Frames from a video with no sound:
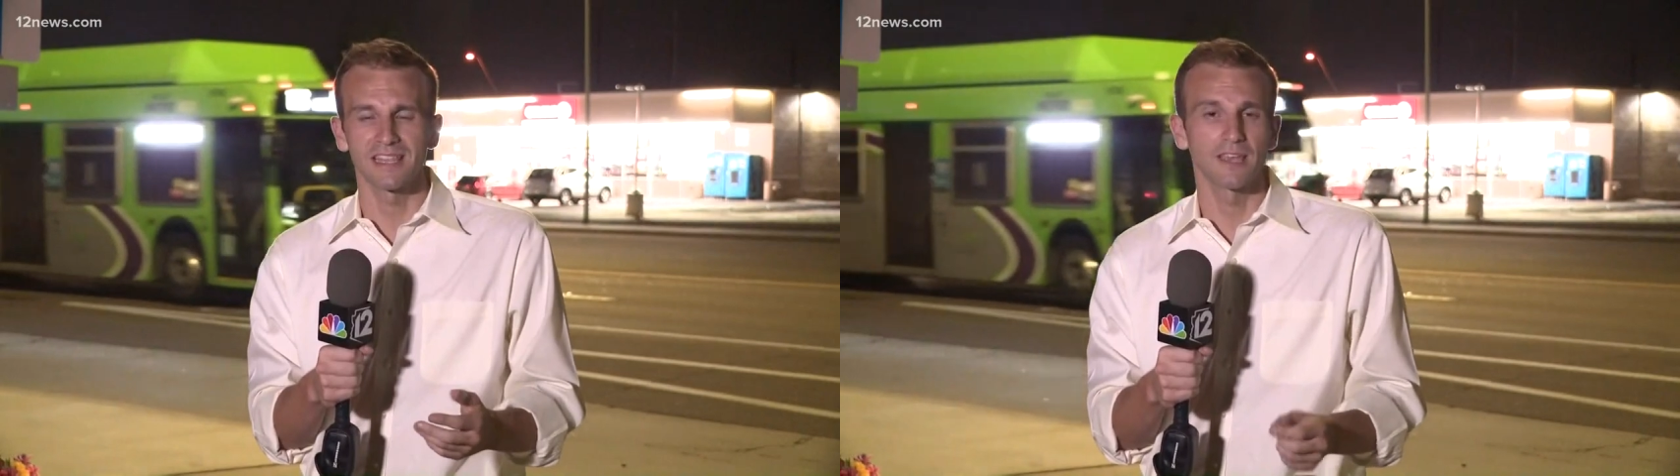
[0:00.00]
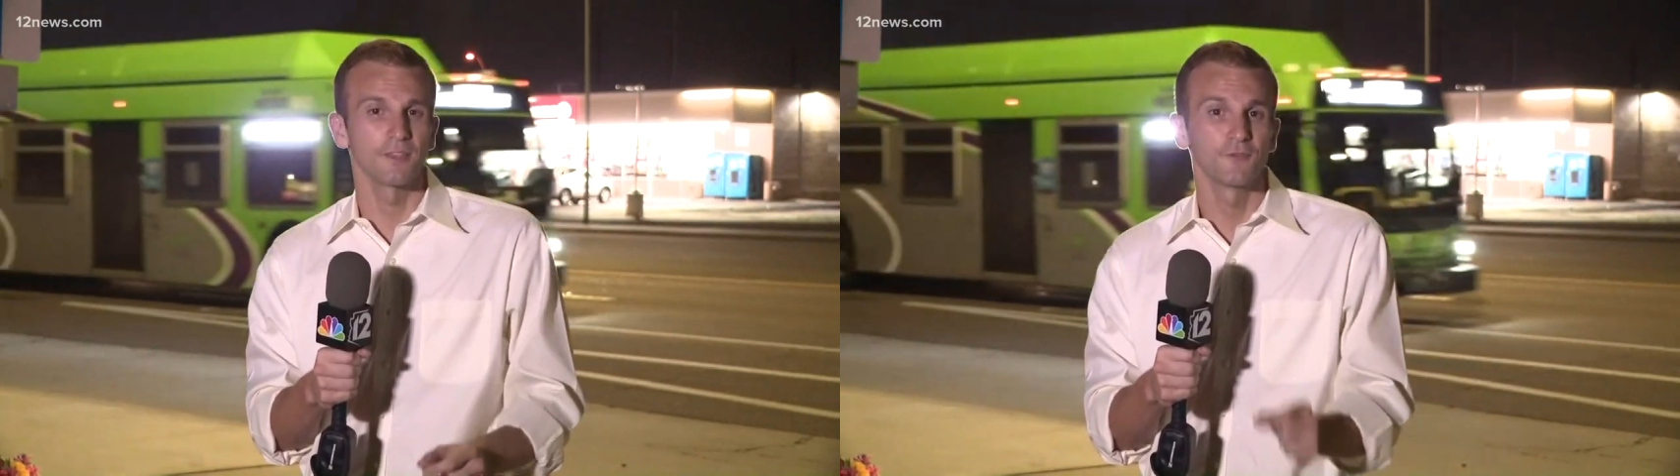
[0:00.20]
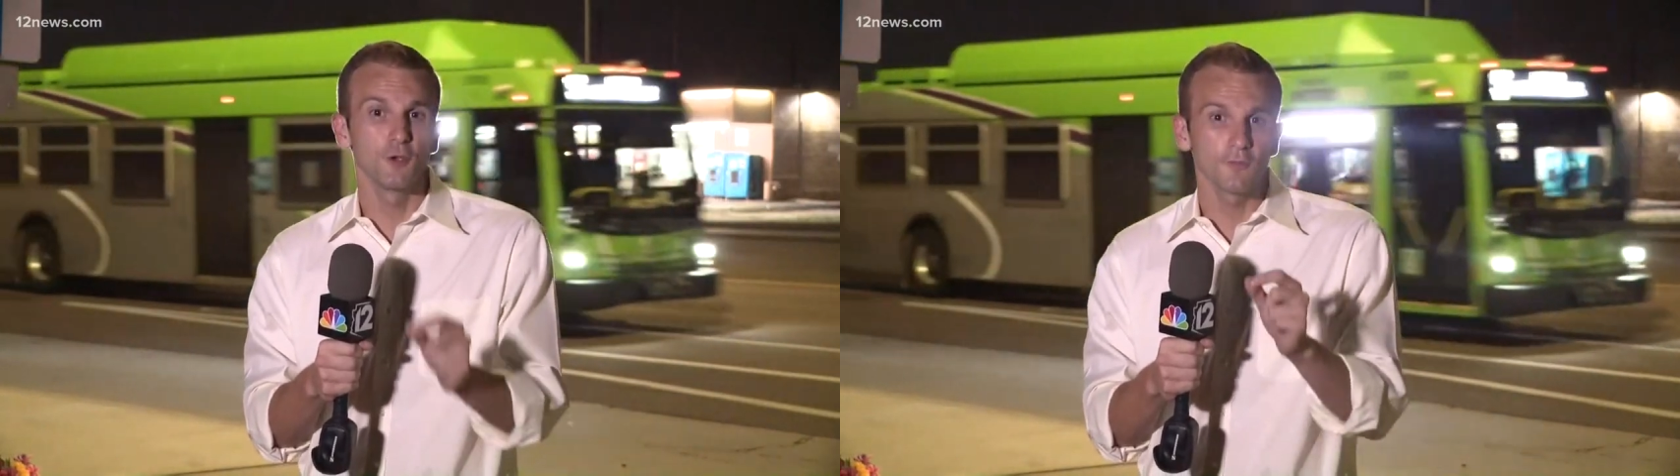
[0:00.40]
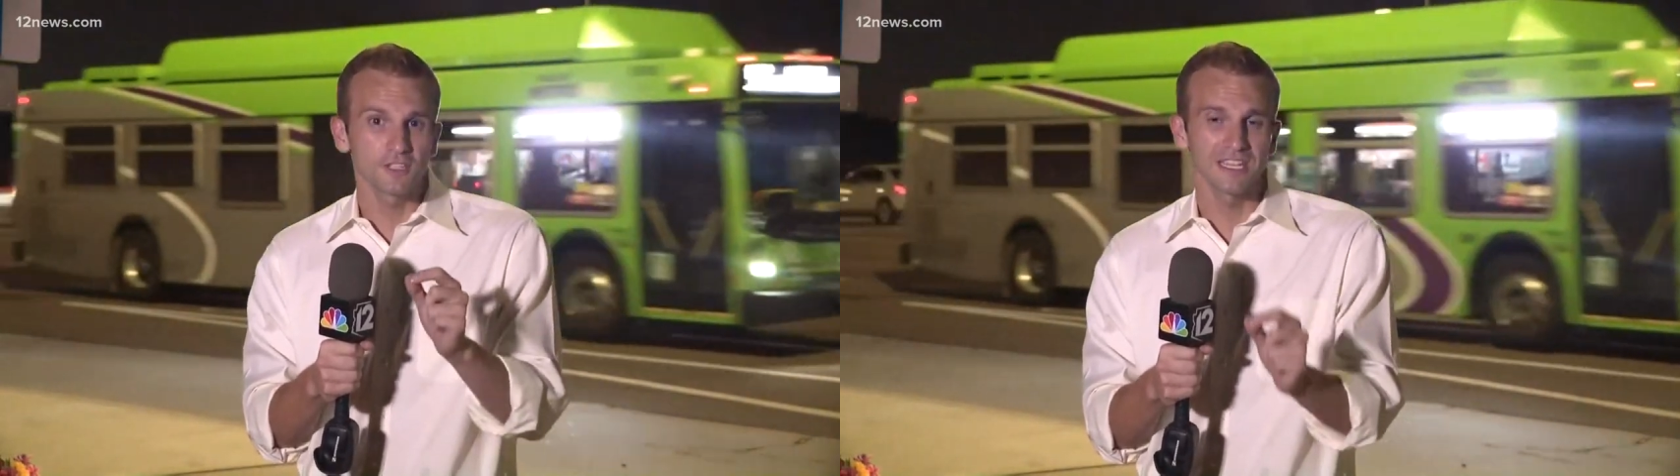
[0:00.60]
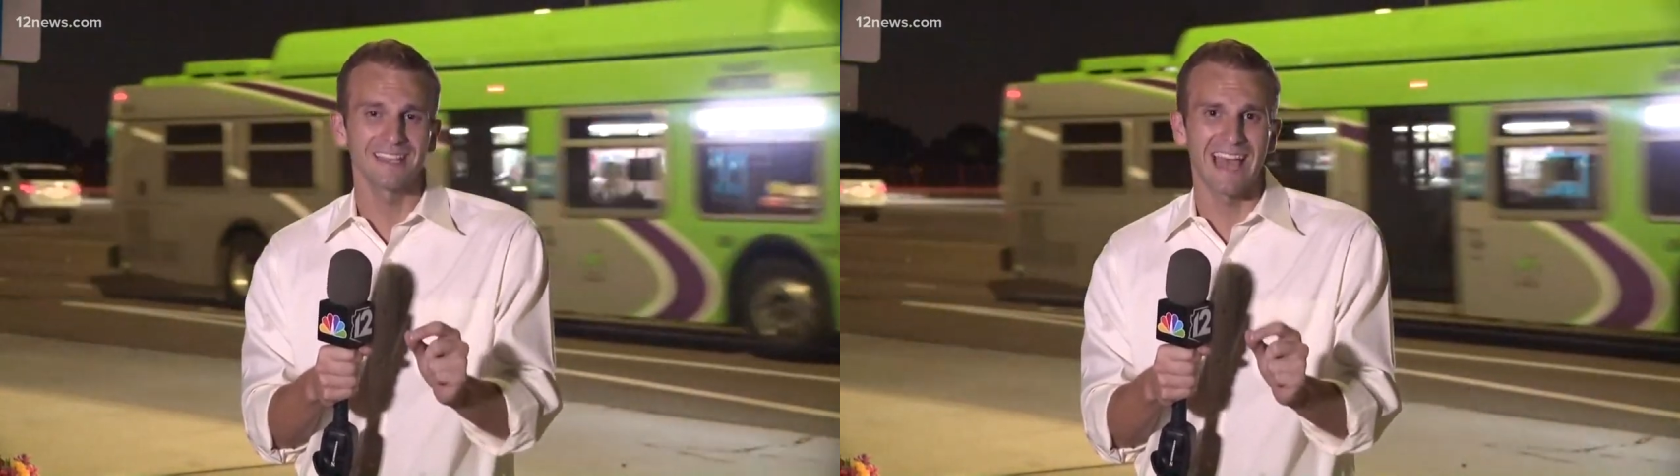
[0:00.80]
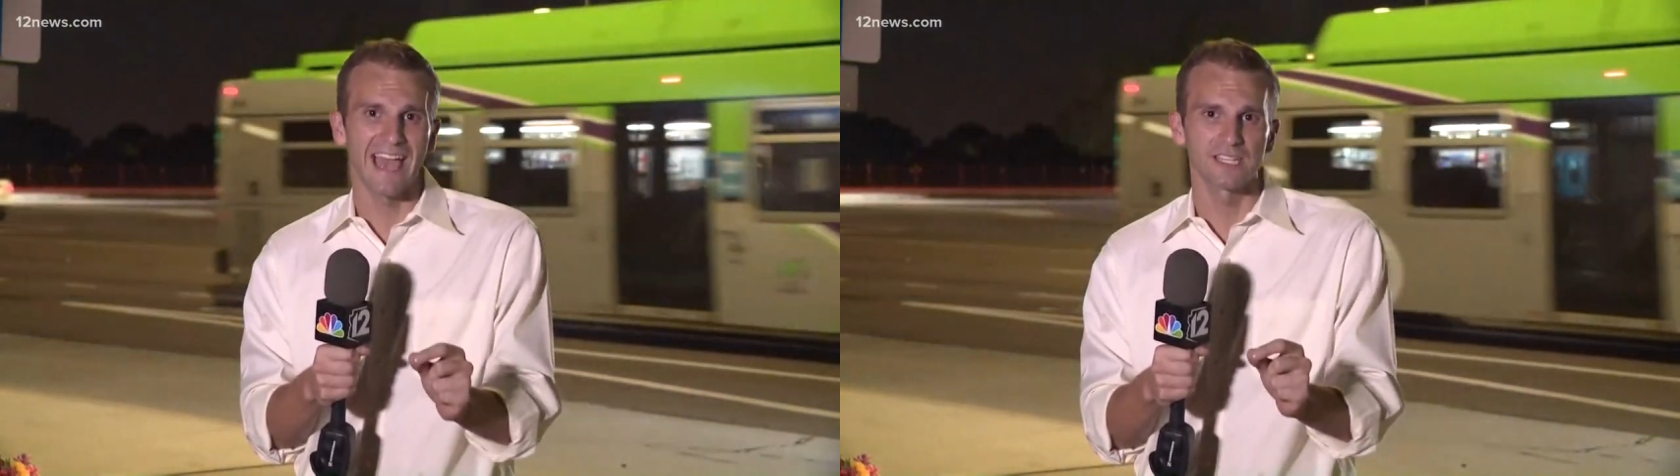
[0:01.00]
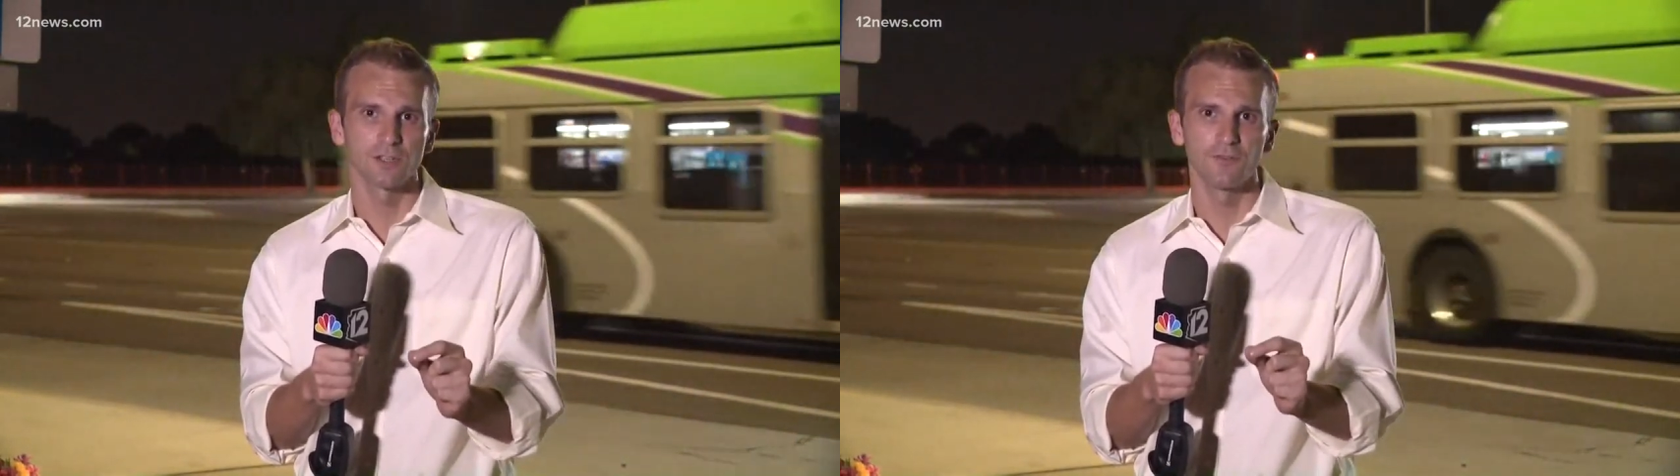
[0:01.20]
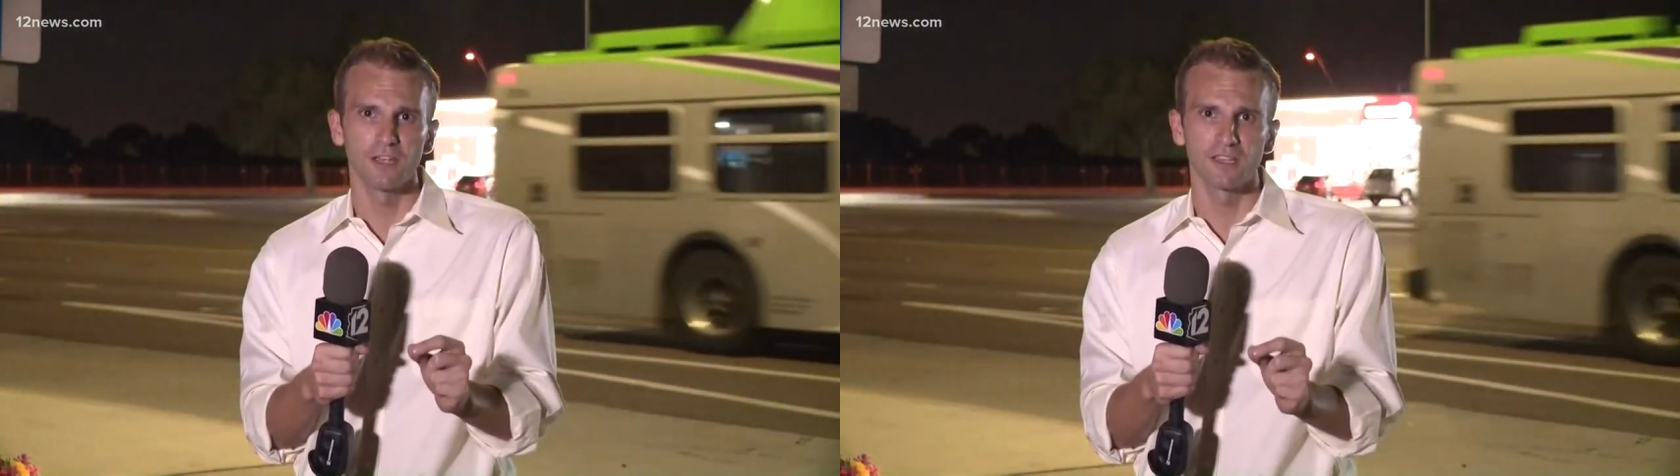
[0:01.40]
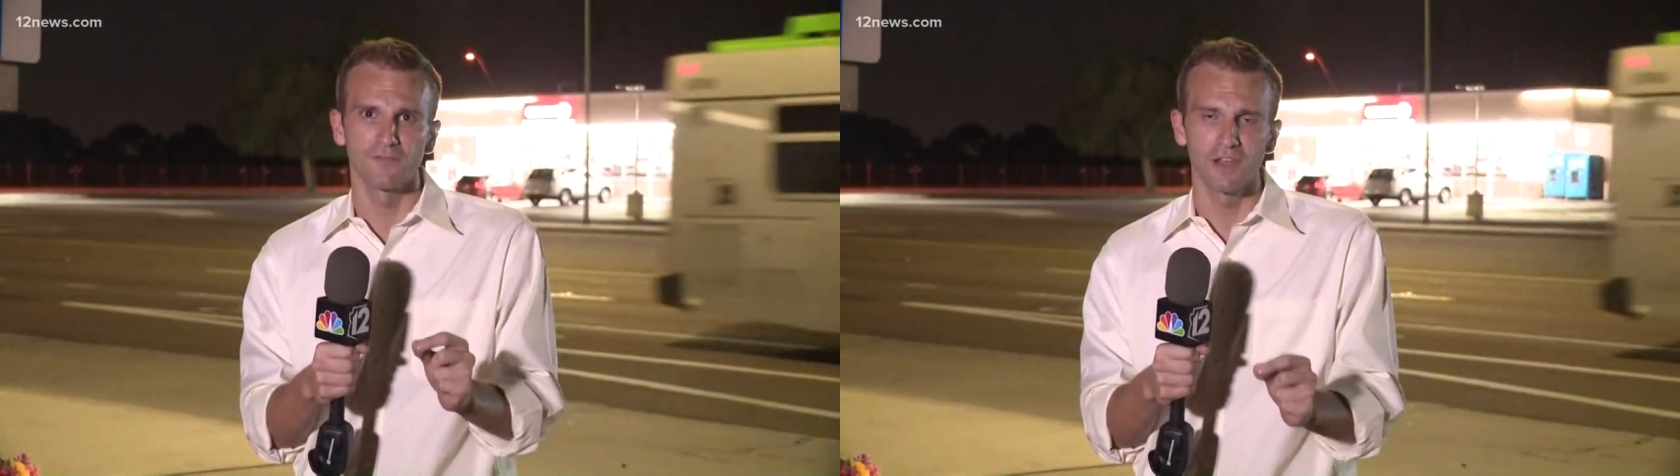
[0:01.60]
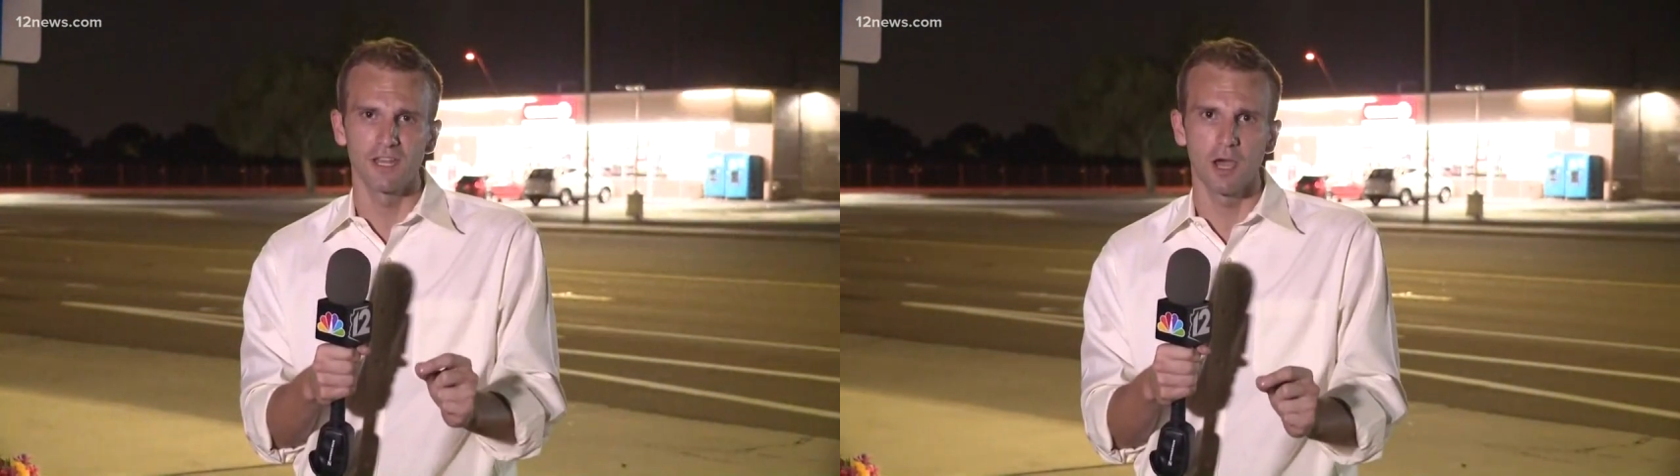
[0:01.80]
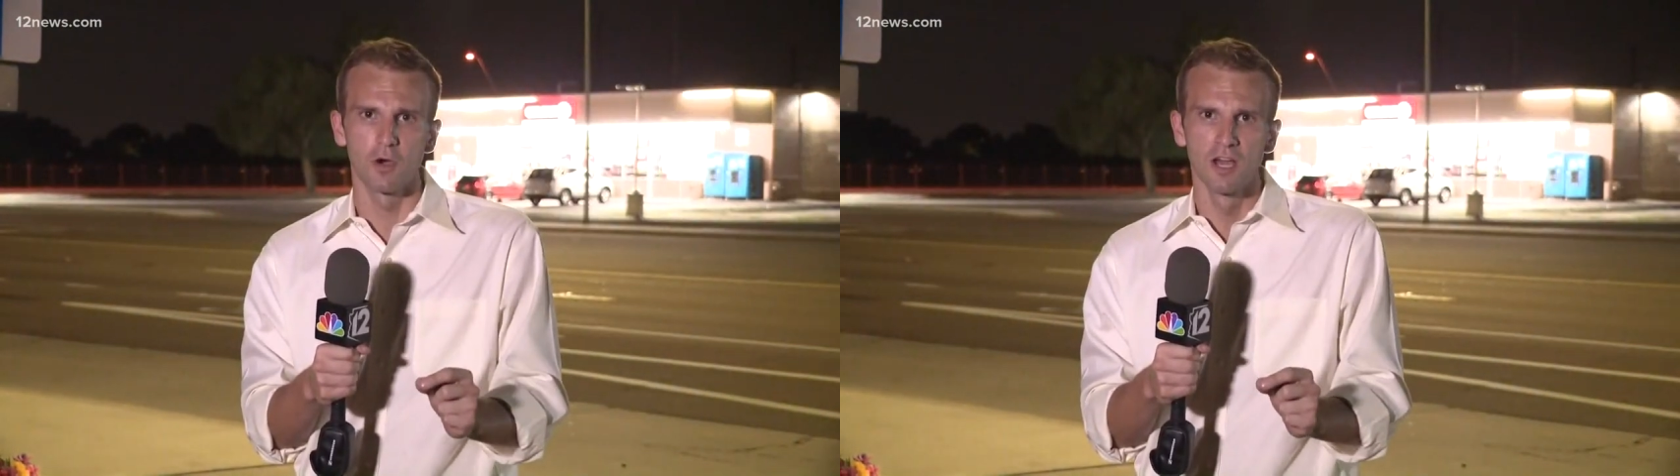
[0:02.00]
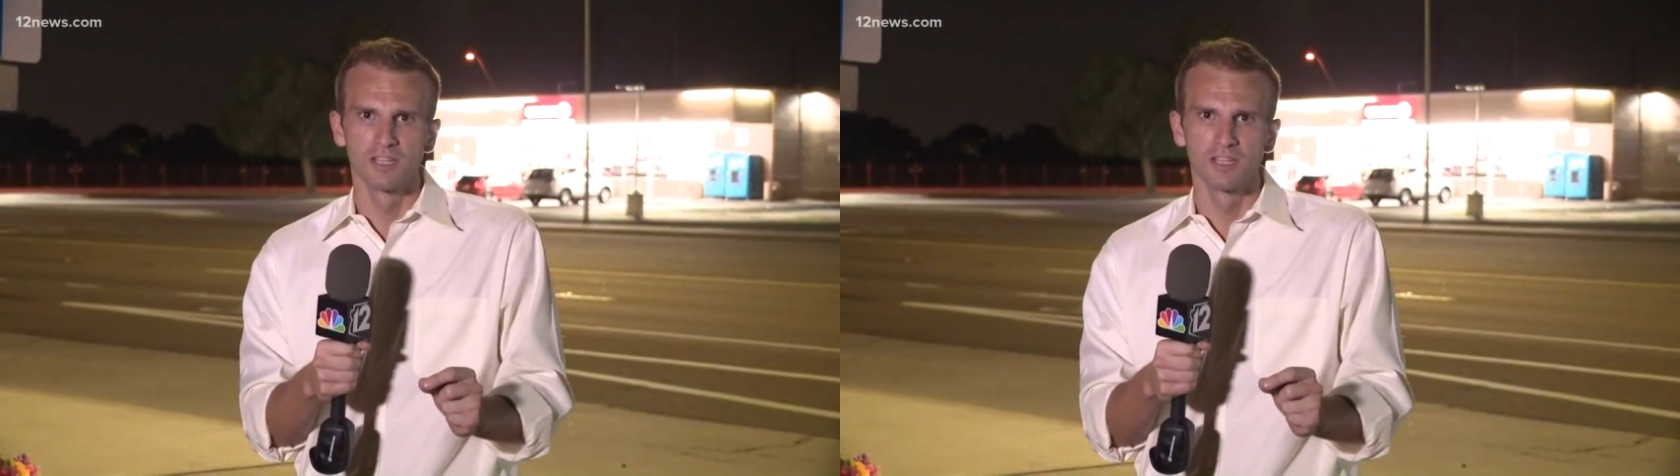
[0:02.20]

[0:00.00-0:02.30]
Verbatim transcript: say that if you've seen that S U V in the video,